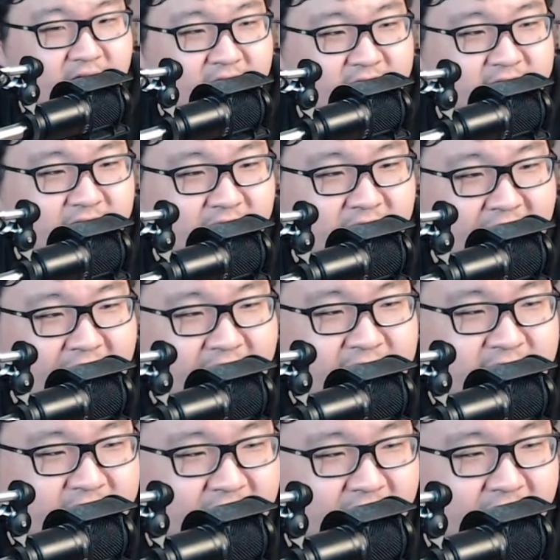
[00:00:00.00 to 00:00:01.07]
is the
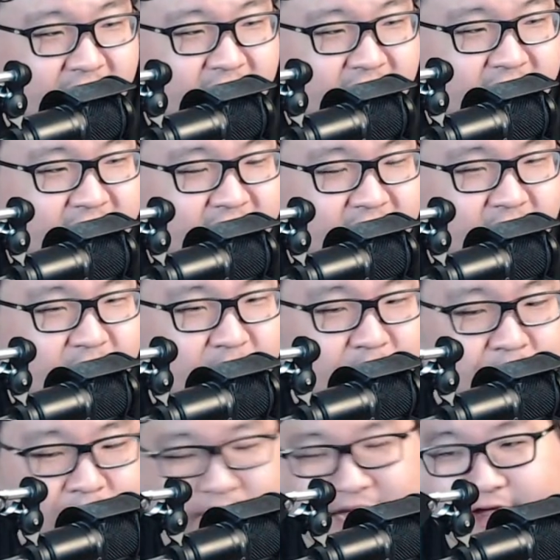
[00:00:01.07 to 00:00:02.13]
last snack.
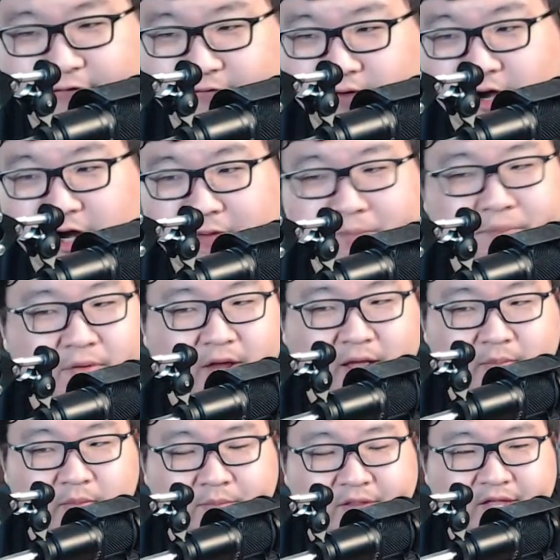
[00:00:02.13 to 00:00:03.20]
By far,
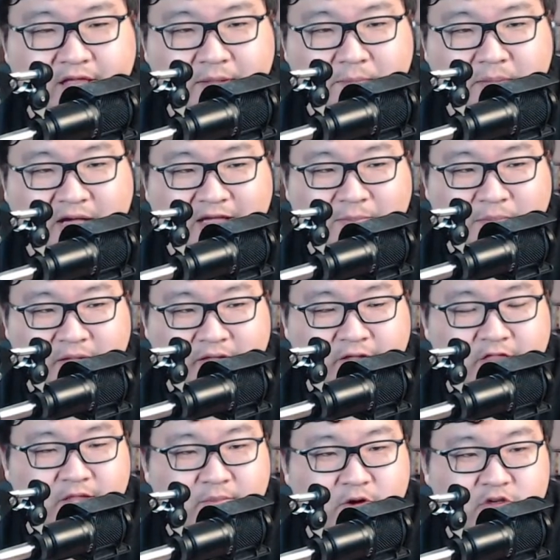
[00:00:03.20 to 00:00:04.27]
probably, in my
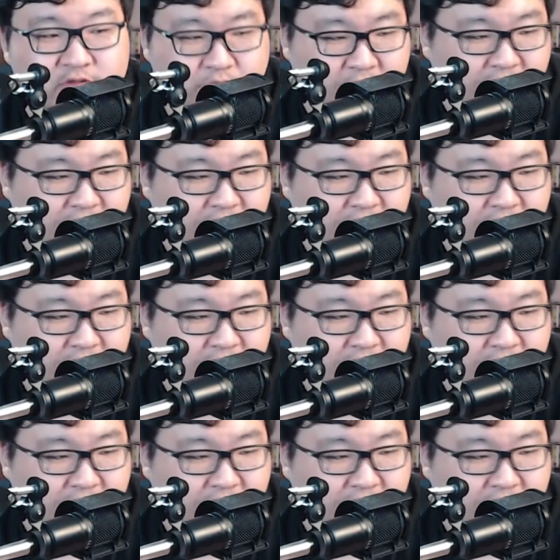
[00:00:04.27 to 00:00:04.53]
opinion, the most